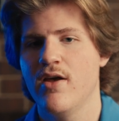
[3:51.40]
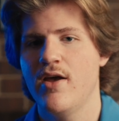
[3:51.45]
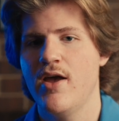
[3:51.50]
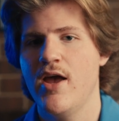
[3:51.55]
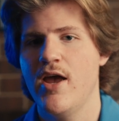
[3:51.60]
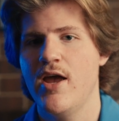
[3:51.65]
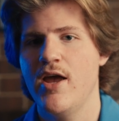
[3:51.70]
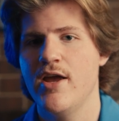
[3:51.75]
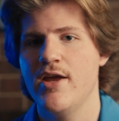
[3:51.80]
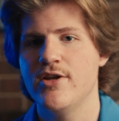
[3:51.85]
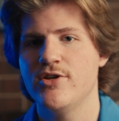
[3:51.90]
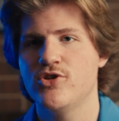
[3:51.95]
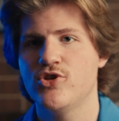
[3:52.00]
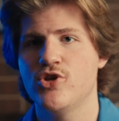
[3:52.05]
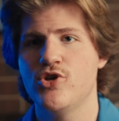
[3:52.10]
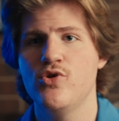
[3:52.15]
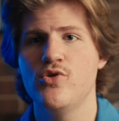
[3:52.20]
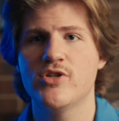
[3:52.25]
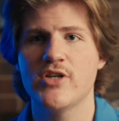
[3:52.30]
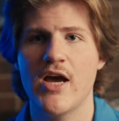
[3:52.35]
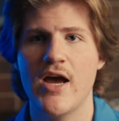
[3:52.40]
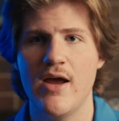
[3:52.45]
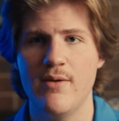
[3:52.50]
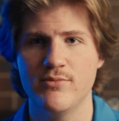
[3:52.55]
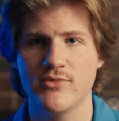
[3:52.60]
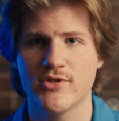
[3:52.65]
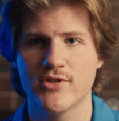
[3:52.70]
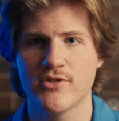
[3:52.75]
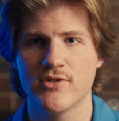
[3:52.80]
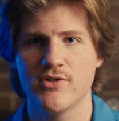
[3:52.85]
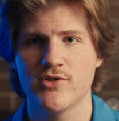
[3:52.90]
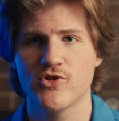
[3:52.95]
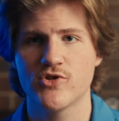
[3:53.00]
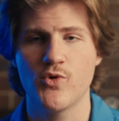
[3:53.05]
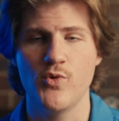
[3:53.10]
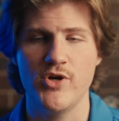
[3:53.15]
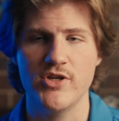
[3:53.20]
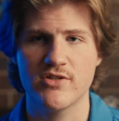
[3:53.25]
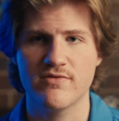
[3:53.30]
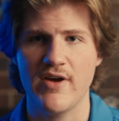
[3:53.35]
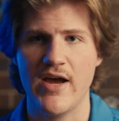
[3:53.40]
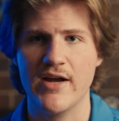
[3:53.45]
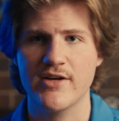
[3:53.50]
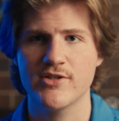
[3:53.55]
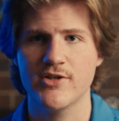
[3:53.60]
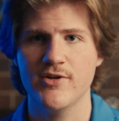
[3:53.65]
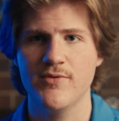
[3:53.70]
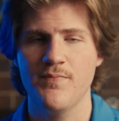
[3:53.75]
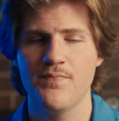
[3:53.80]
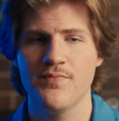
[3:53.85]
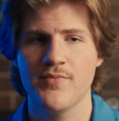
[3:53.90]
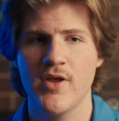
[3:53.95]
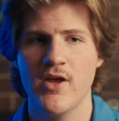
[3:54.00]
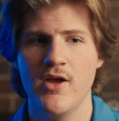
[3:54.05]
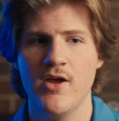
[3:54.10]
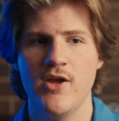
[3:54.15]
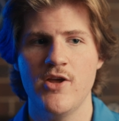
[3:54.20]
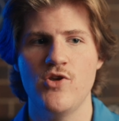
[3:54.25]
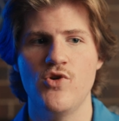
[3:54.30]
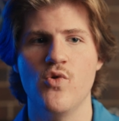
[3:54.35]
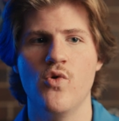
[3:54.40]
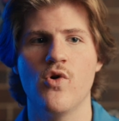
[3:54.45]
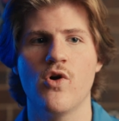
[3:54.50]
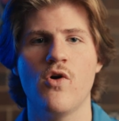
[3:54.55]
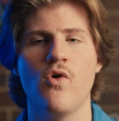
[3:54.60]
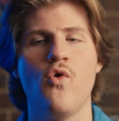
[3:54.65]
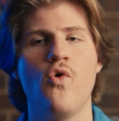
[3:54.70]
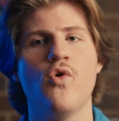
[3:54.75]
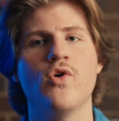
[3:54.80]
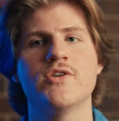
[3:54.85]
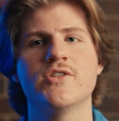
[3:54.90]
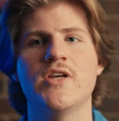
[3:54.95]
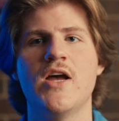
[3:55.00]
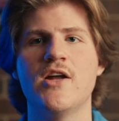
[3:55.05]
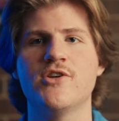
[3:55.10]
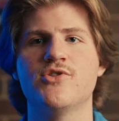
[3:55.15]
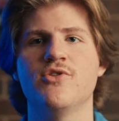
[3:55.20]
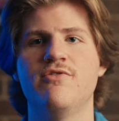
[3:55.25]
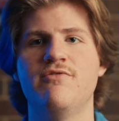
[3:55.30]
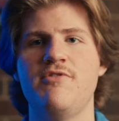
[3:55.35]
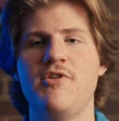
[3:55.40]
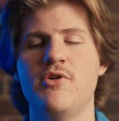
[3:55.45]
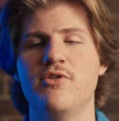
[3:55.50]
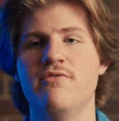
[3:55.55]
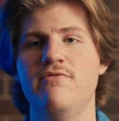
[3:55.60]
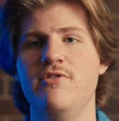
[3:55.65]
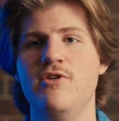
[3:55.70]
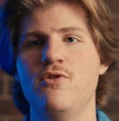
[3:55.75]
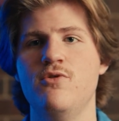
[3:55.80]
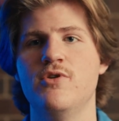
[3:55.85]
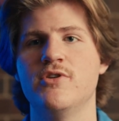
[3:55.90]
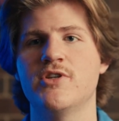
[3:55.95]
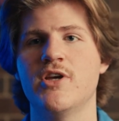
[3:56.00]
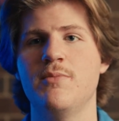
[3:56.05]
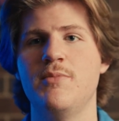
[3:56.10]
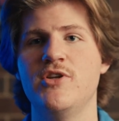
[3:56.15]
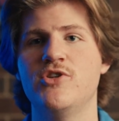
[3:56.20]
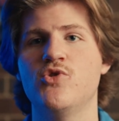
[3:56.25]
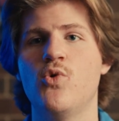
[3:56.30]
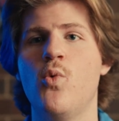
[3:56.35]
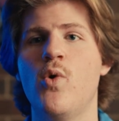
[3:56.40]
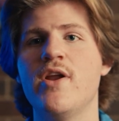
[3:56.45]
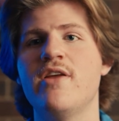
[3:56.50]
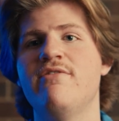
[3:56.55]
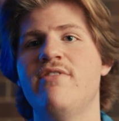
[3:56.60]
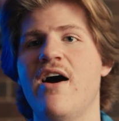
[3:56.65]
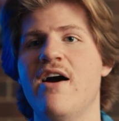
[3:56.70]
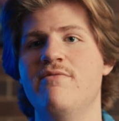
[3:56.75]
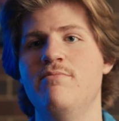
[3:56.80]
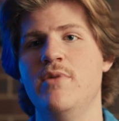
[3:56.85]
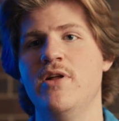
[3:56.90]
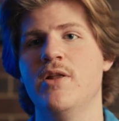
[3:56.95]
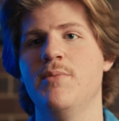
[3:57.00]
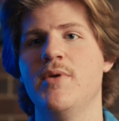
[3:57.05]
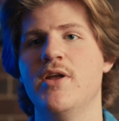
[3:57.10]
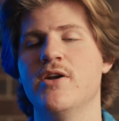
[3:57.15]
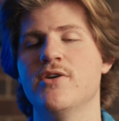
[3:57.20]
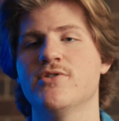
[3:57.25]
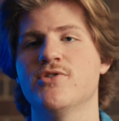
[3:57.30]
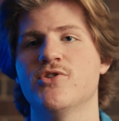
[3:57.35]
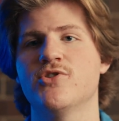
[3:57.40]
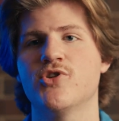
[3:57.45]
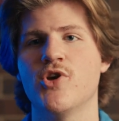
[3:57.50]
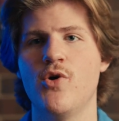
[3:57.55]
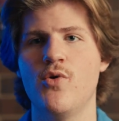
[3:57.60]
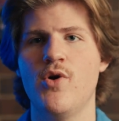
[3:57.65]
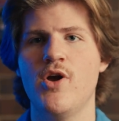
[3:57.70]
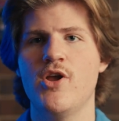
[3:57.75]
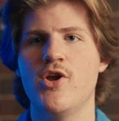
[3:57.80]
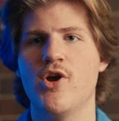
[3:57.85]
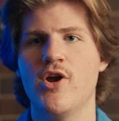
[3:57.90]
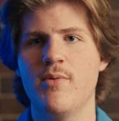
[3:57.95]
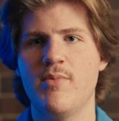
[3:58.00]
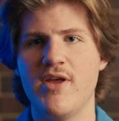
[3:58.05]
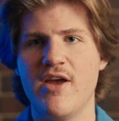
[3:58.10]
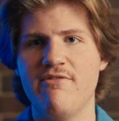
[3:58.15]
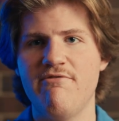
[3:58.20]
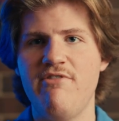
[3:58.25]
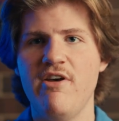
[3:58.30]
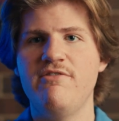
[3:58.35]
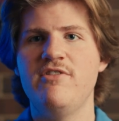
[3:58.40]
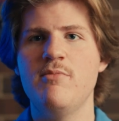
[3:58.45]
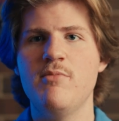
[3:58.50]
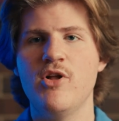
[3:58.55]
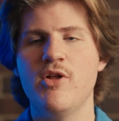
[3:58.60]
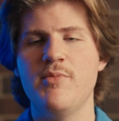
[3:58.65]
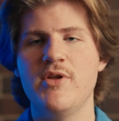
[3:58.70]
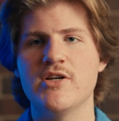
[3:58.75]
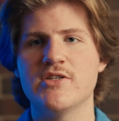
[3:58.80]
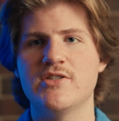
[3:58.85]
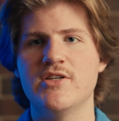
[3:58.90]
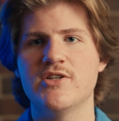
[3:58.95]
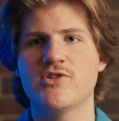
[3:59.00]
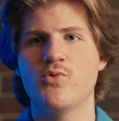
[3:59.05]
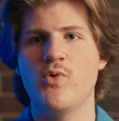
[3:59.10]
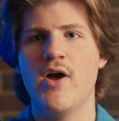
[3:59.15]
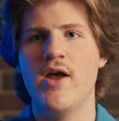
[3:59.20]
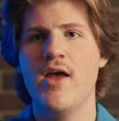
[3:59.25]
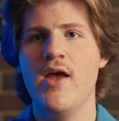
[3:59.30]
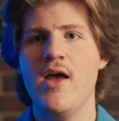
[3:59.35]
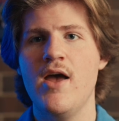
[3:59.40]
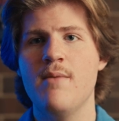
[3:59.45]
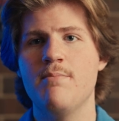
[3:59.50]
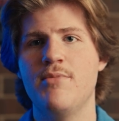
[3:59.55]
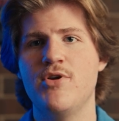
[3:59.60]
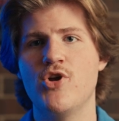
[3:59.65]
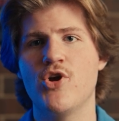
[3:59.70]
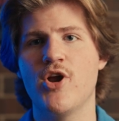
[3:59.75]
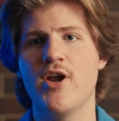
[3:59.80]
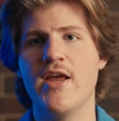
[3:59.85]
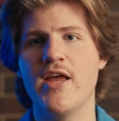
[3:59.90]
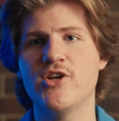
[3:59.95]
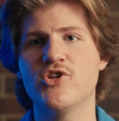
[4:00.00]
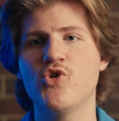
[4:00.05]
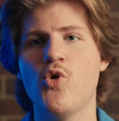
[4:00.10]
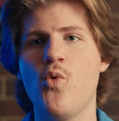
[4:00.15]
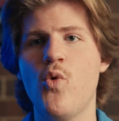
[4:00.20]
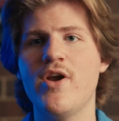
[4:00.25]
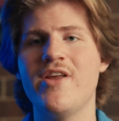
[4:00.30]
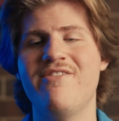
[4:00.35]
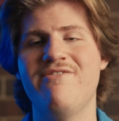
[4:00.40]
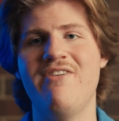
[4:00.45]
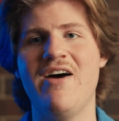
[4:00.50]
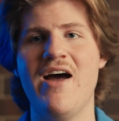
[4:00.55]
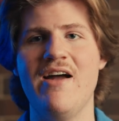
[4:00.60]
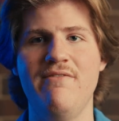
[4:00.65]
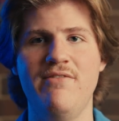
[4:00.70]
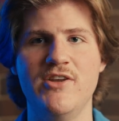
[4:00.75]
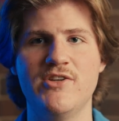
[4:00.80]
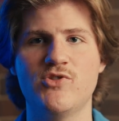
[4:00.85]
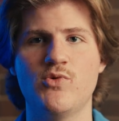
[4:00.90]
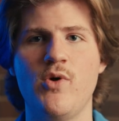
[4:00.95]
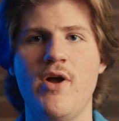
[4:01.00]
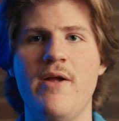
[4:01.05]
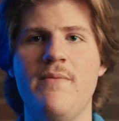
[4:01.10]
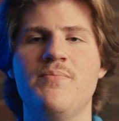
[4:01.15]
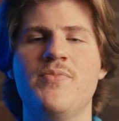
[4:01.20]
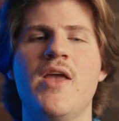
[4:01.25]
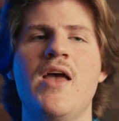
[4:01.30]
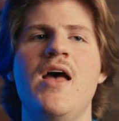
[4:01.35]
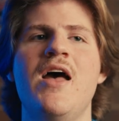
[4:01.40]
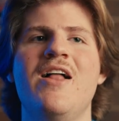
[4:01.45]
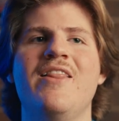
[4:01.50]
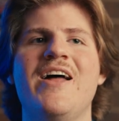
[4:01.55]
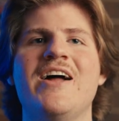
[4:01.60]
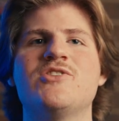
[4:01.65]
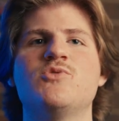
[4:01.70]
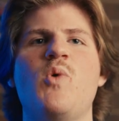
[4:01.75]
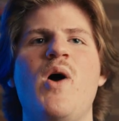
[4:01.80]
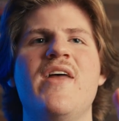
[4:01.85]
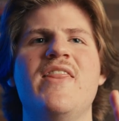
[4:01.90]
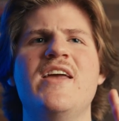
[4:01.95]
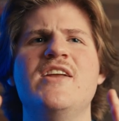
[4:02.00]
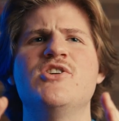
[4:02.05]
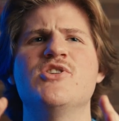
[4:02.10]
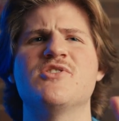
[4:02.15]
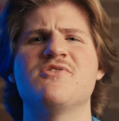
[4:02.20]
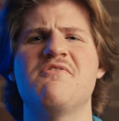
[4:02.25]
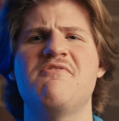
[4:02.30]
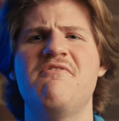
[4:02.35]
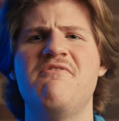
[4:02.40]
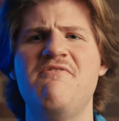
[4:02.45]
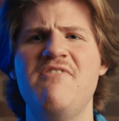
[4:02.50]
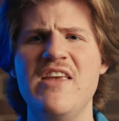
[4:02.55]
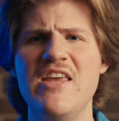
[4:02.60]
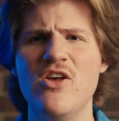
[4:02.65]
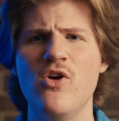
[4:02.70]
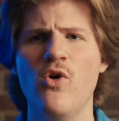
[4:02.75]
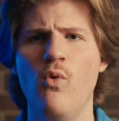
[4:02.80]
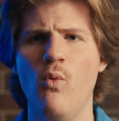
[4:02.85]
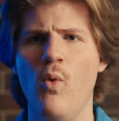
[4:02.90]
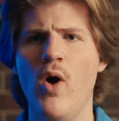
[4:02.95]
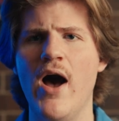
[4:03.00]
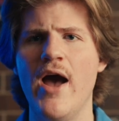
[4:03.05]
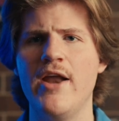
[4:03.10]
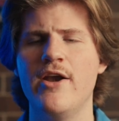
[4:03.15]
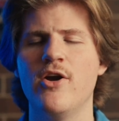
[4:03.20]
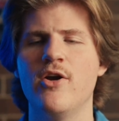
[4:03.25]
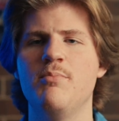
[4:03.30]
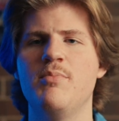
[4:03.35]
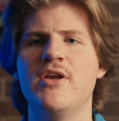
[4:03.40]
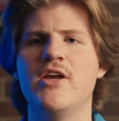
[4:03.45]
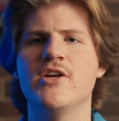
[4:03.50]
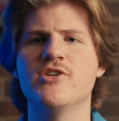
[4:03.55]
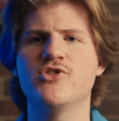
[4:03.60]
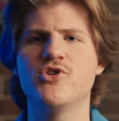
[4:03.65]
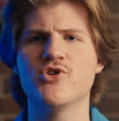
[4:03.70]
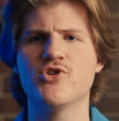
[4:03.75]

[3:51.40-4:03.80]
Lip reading: a 2 times squeeze factor, your horizontal field of view is going to be 25mm. So you're going to get 50mm this way, but you're going to get 25 this way. That's why they just feel wider, because they're